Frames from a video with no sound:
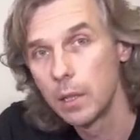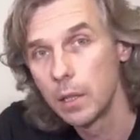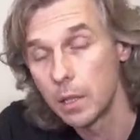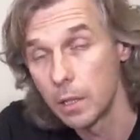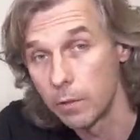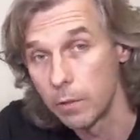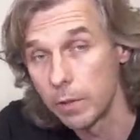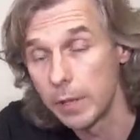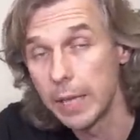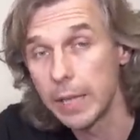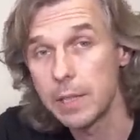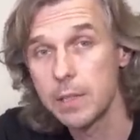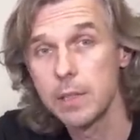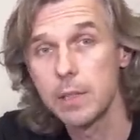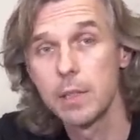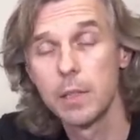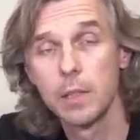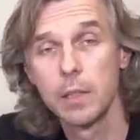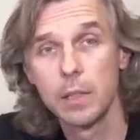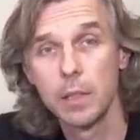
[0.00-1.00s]

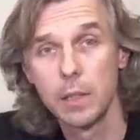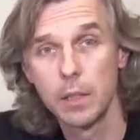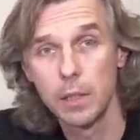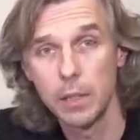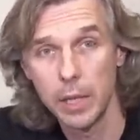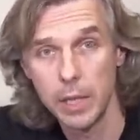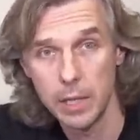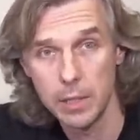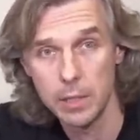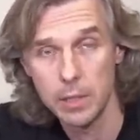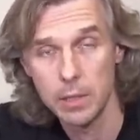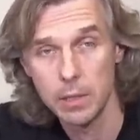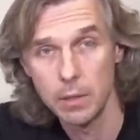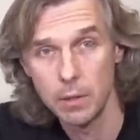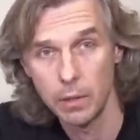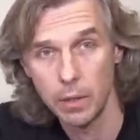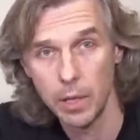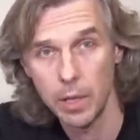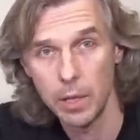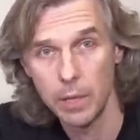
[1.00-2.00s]
reflex lens,
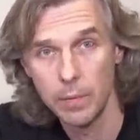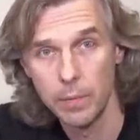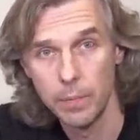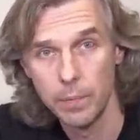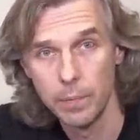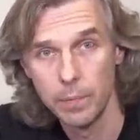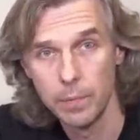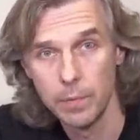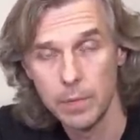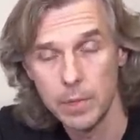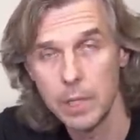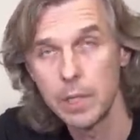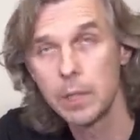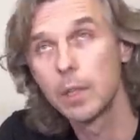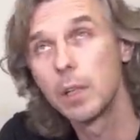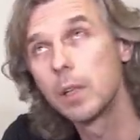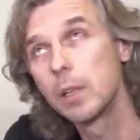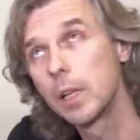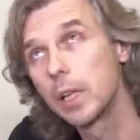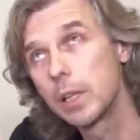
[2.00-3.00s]
okay?
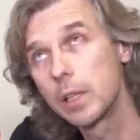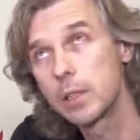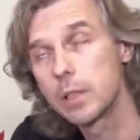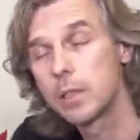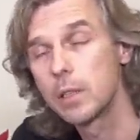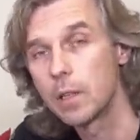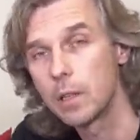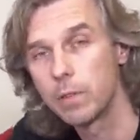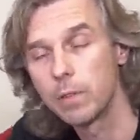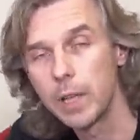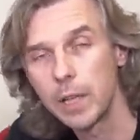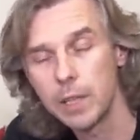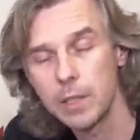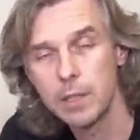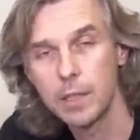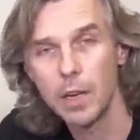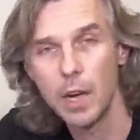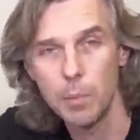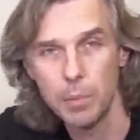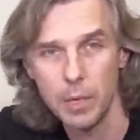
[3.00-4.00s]
Single lens
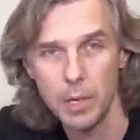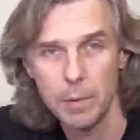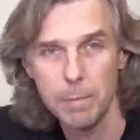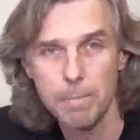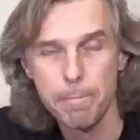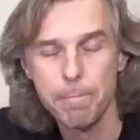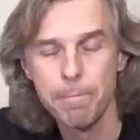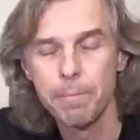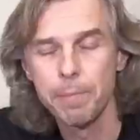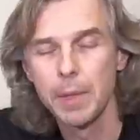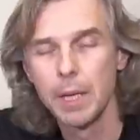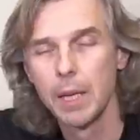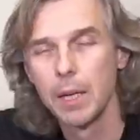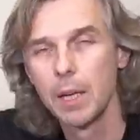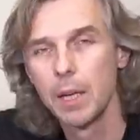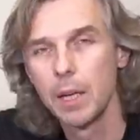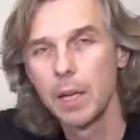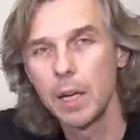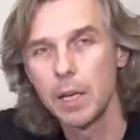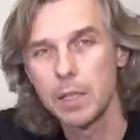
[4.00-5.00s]
reflex camera,
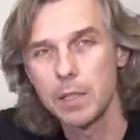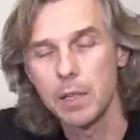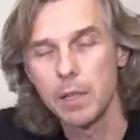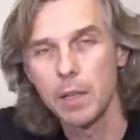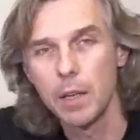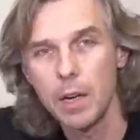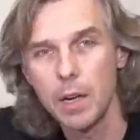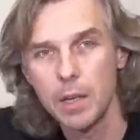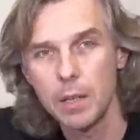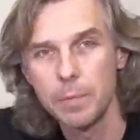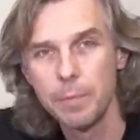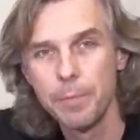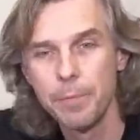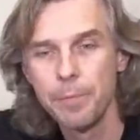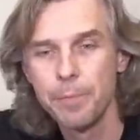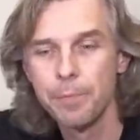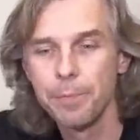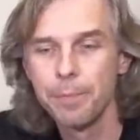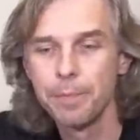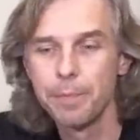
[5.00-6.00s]
SLR,
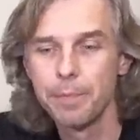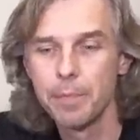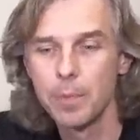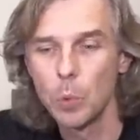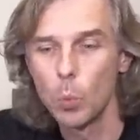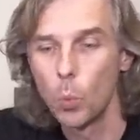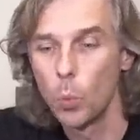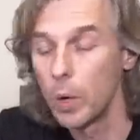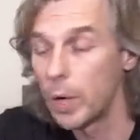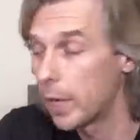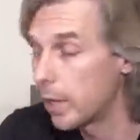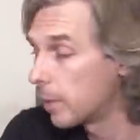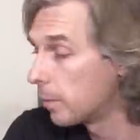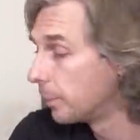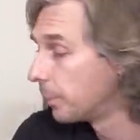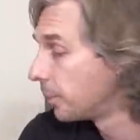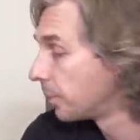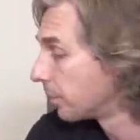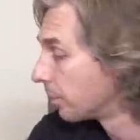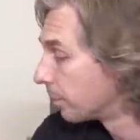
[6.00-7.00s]
where
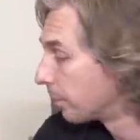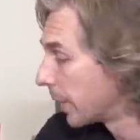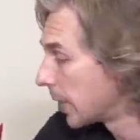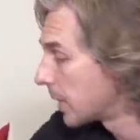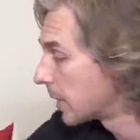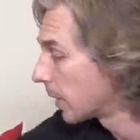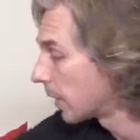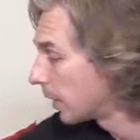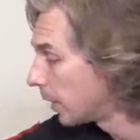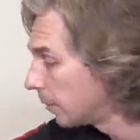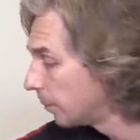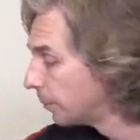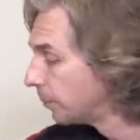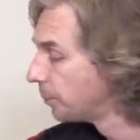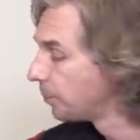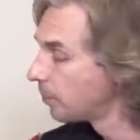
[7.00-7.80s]
basically